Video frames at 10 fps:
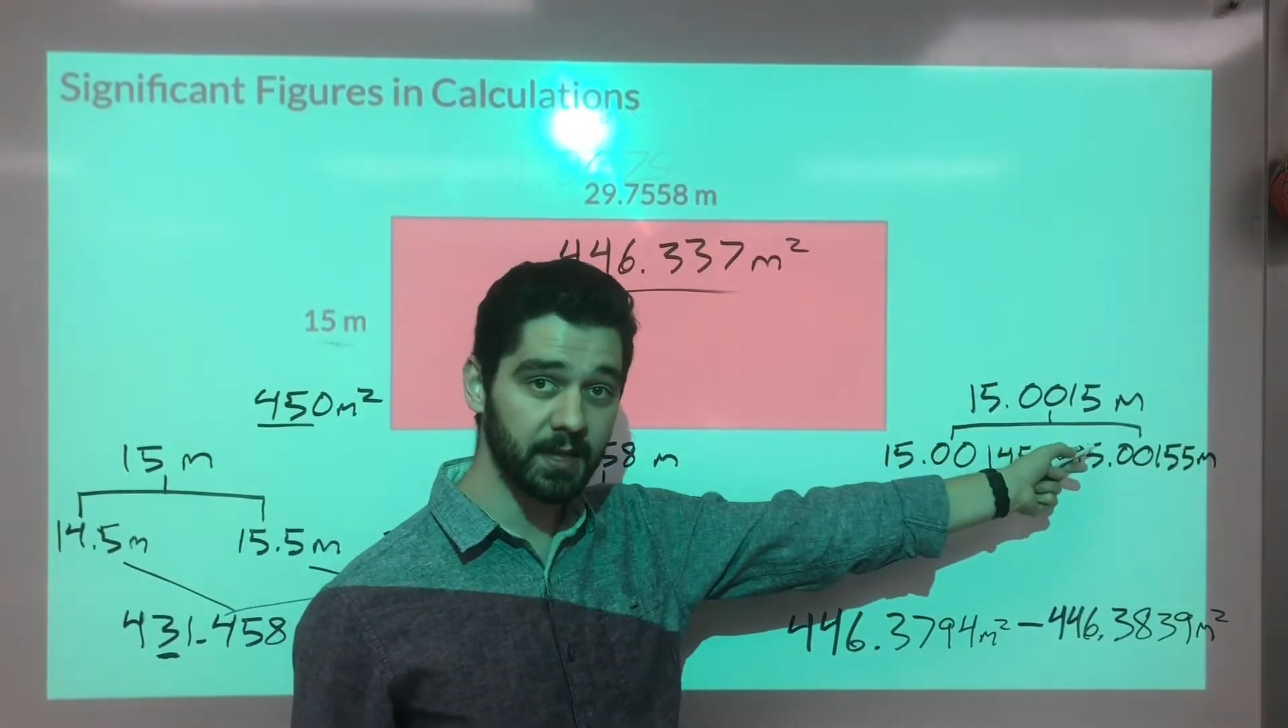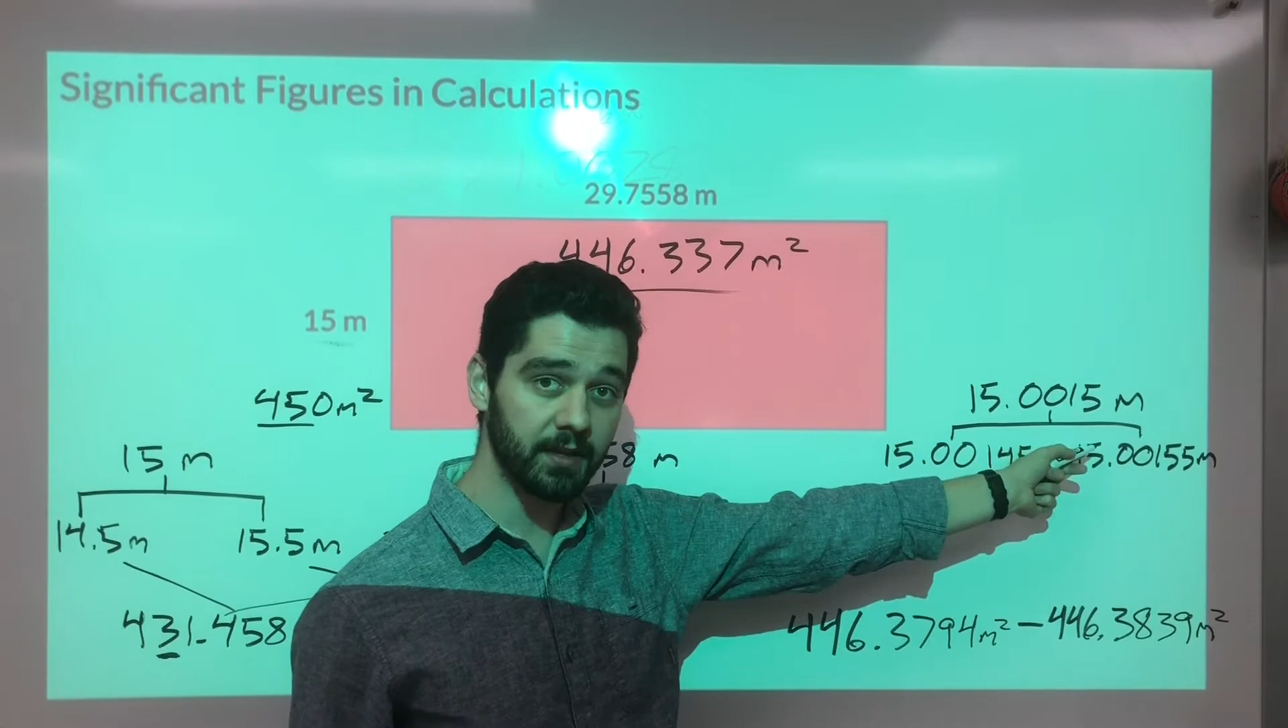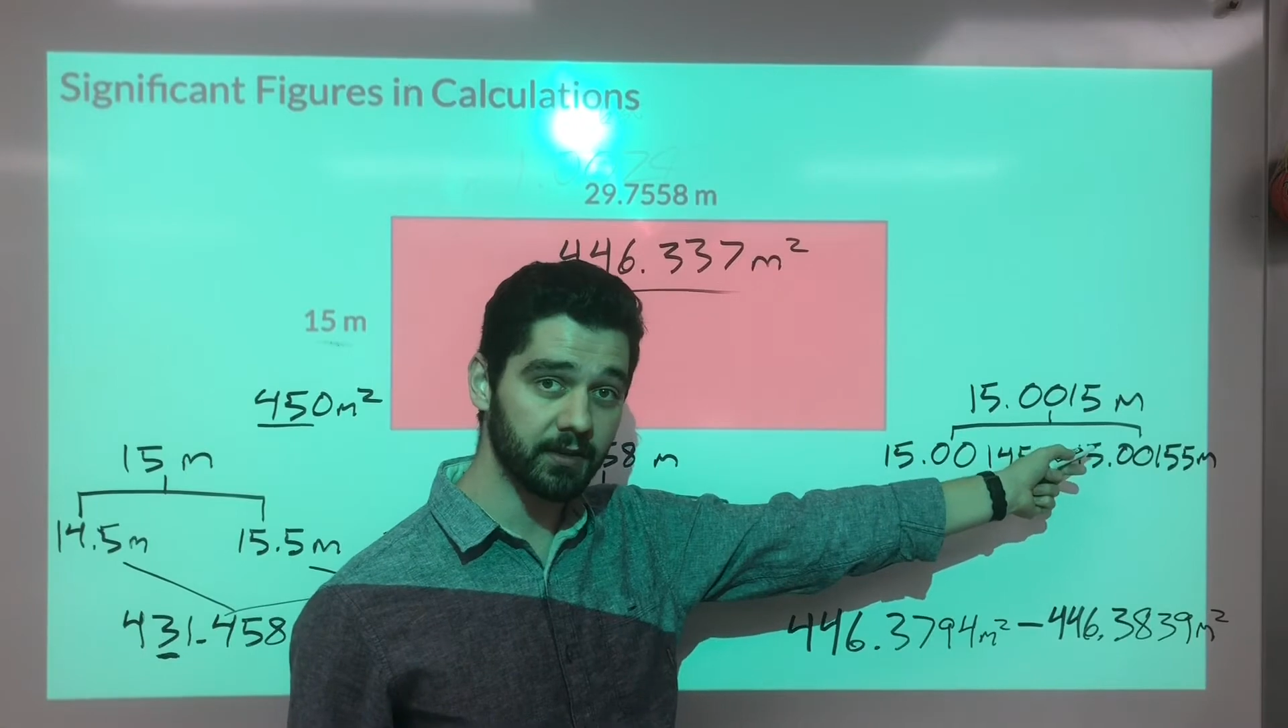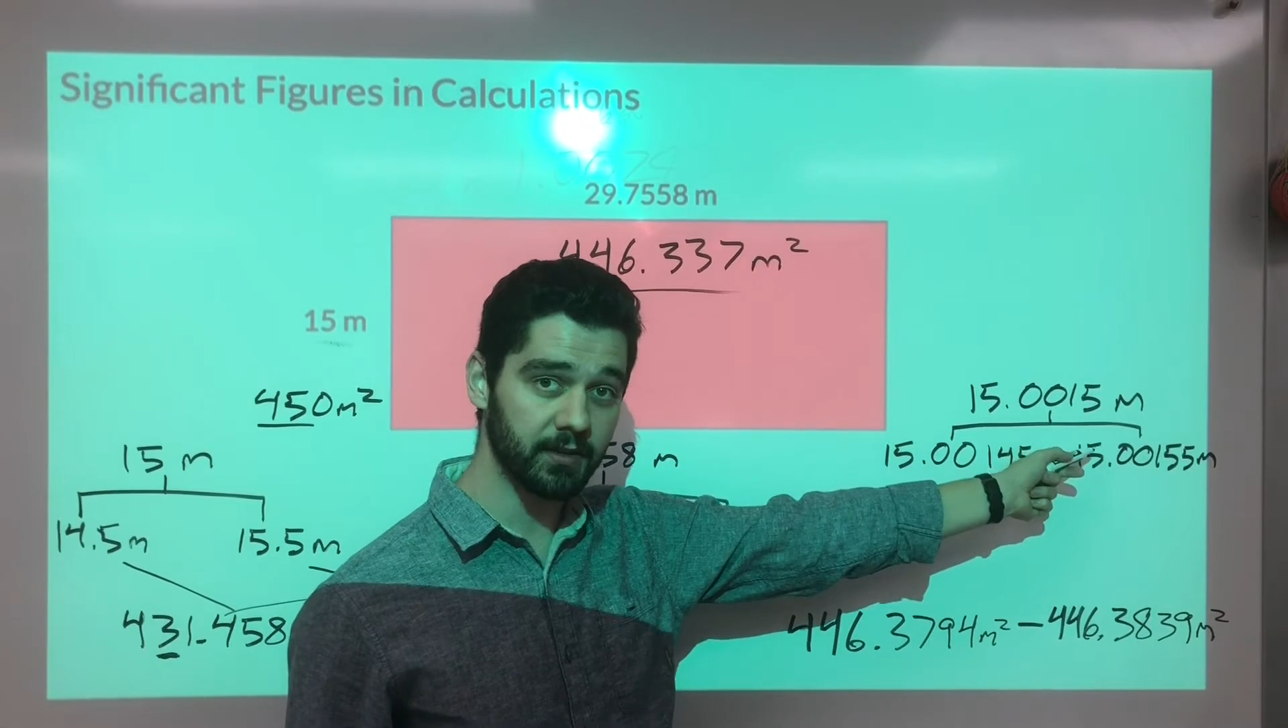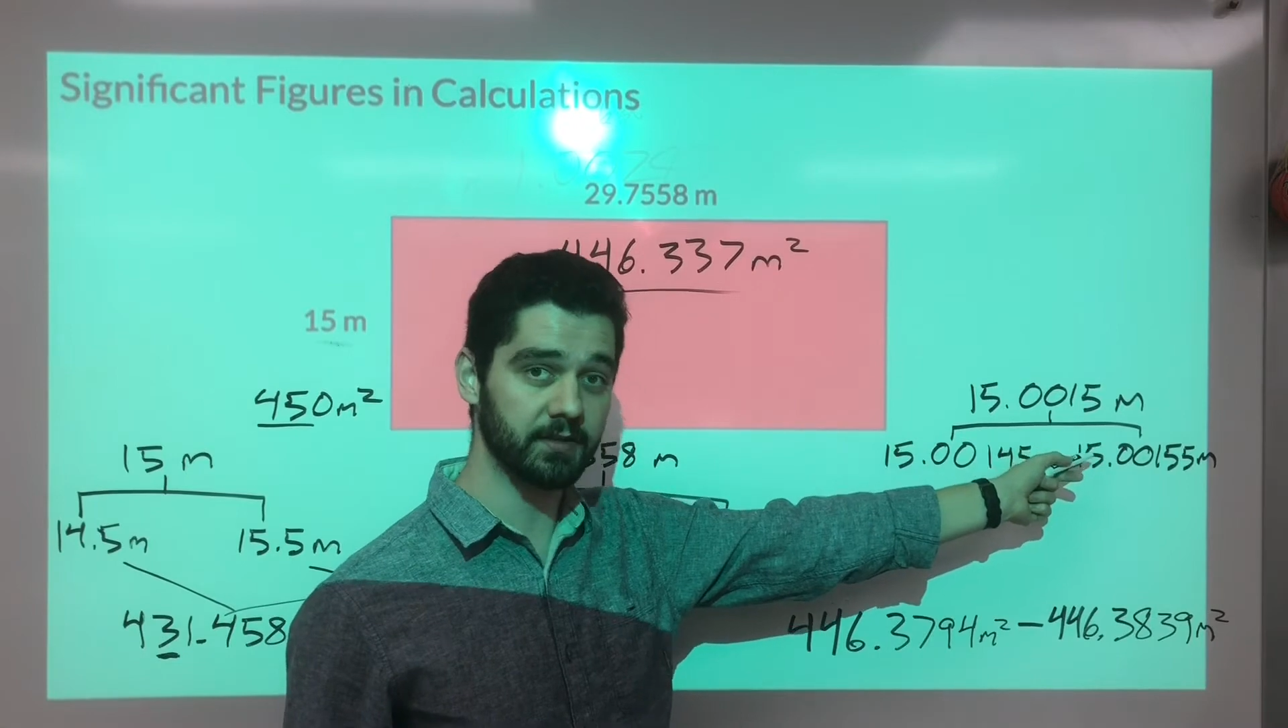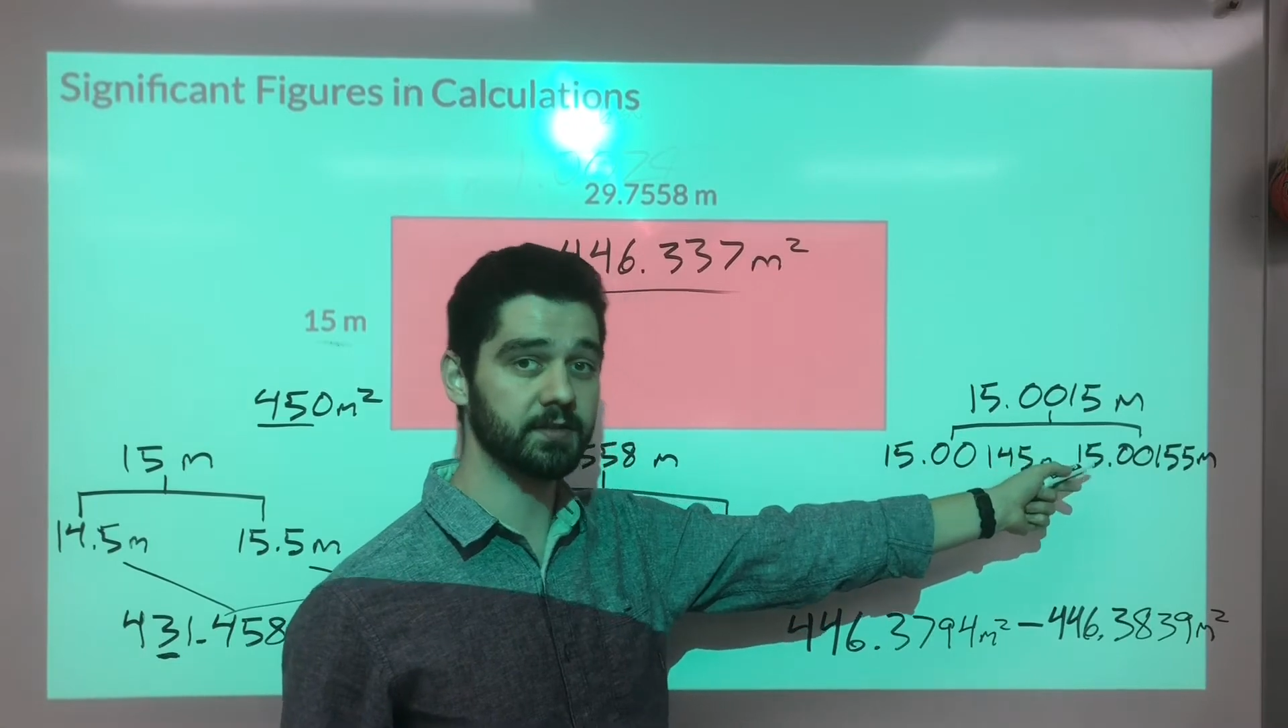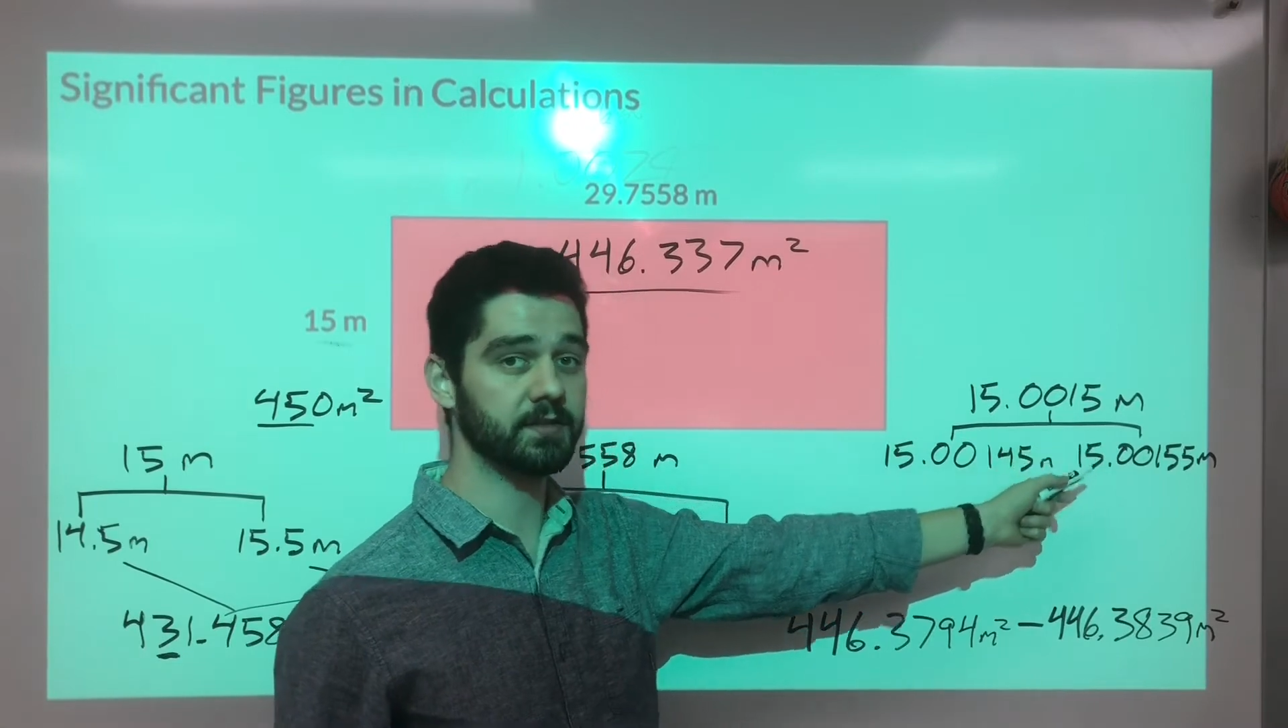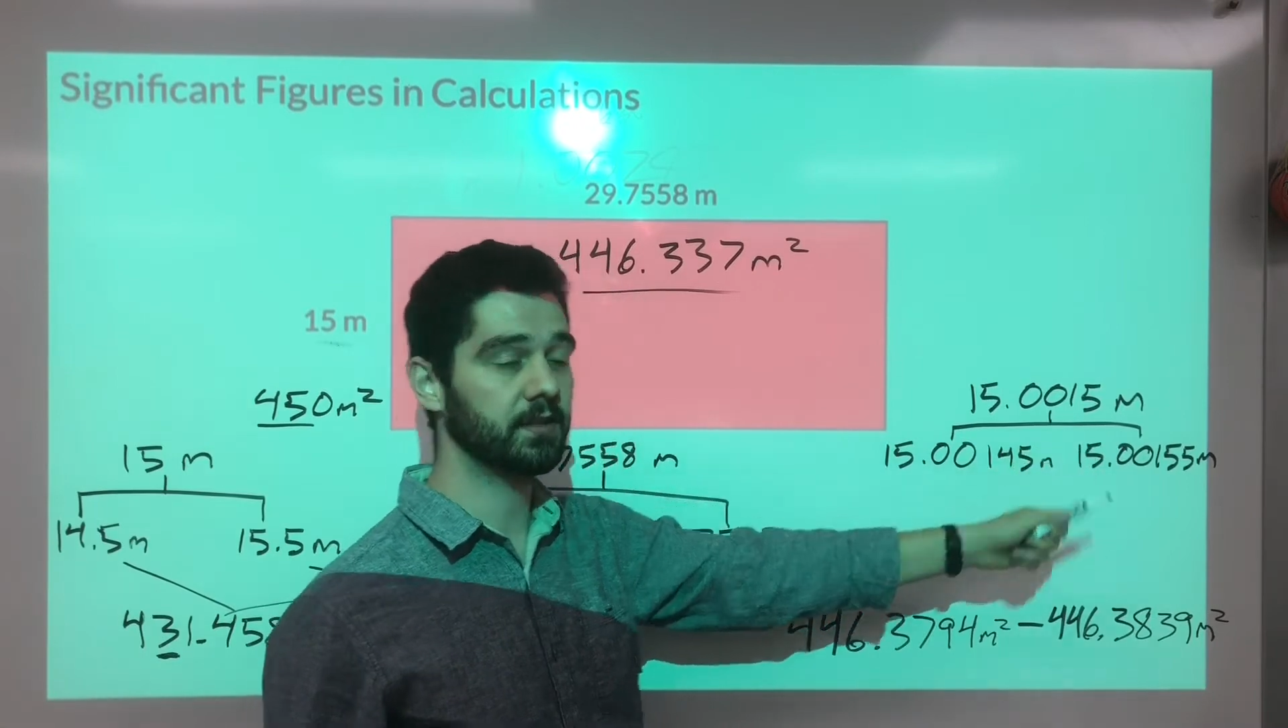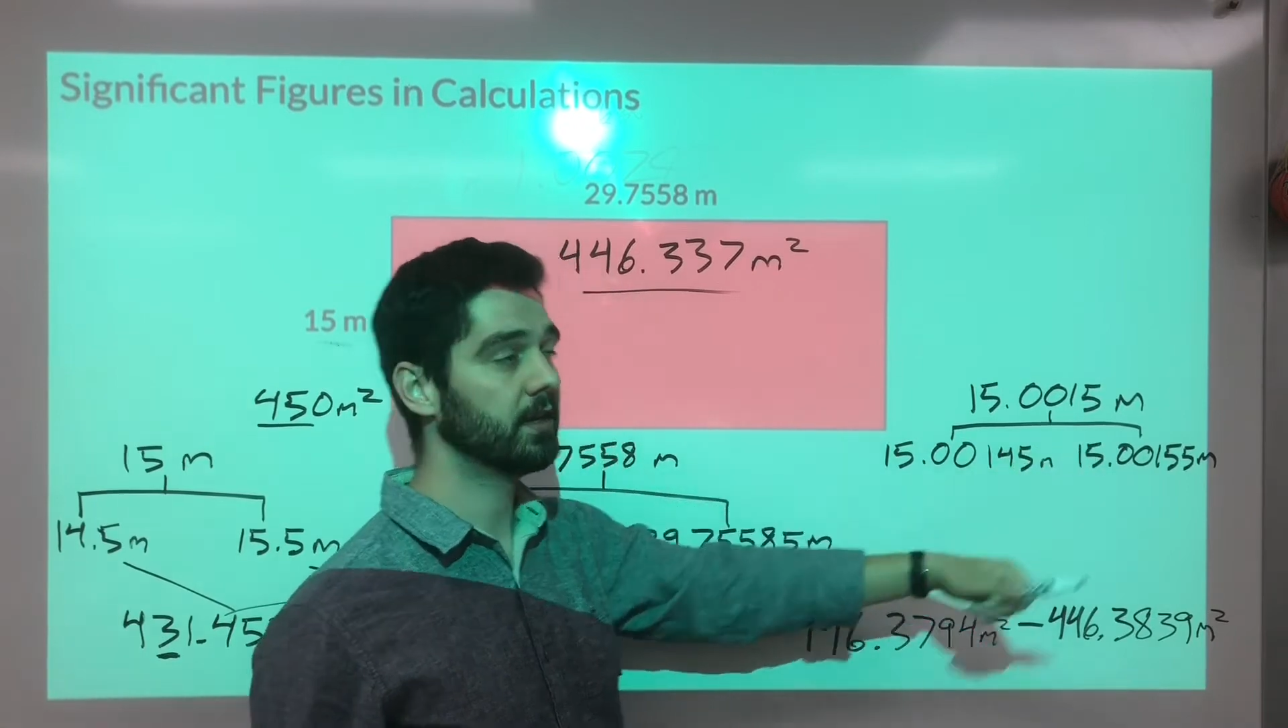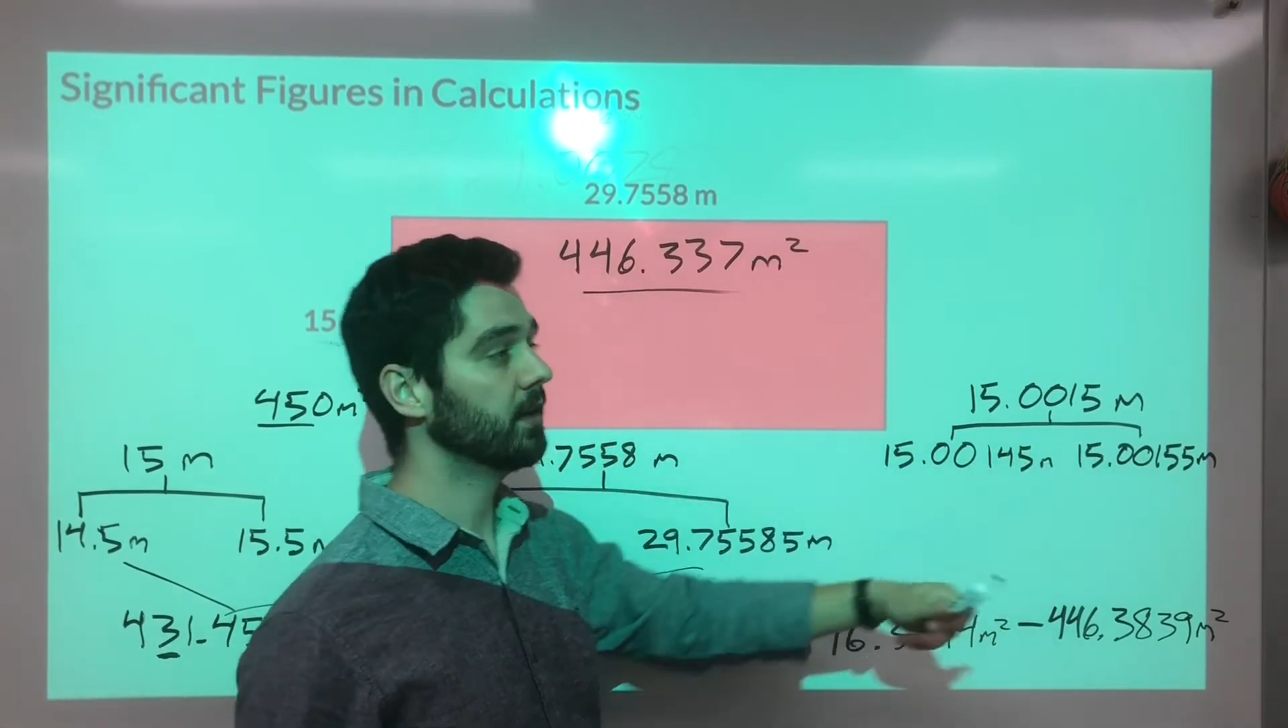meters.